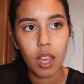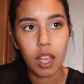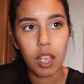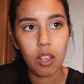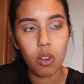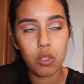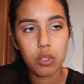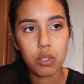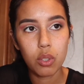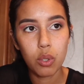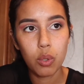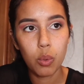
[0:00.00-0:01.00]
I
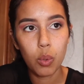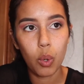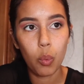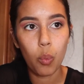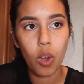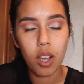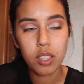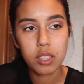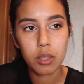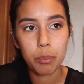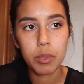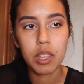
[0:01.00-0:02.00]
also
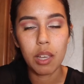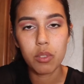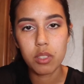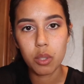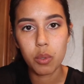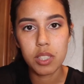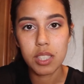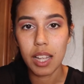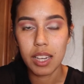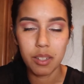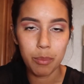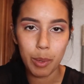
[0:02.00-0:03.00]
walked, but that was towards the
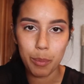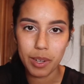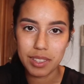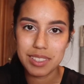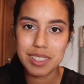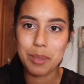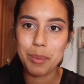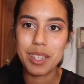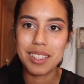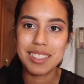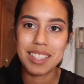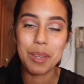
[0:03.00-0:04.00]
end of my pregnancy,
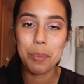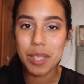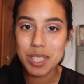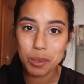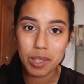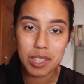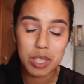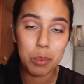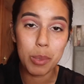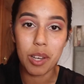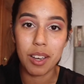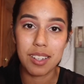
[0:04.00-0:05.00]
because in between, to
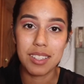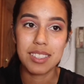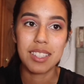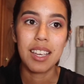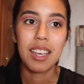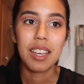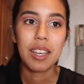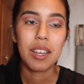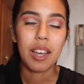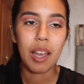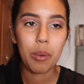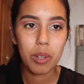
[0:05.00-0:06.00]
be honest,
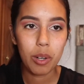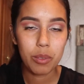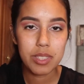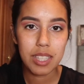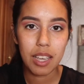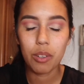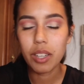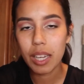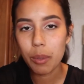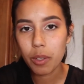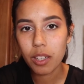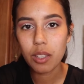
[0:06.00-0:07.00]
I would always say,
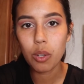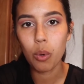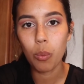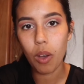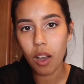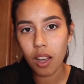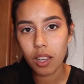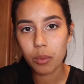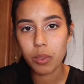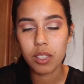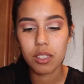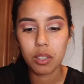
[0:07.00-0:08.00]
okay, we're gonna go walk,
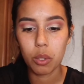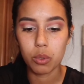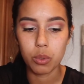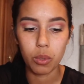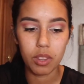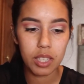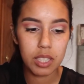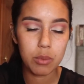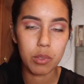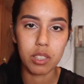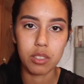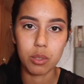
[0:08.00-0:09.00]
we're gonna go do this,
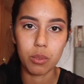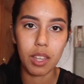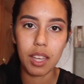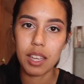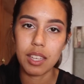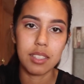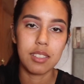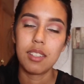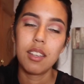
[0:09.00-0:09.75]
we're gonna do that, and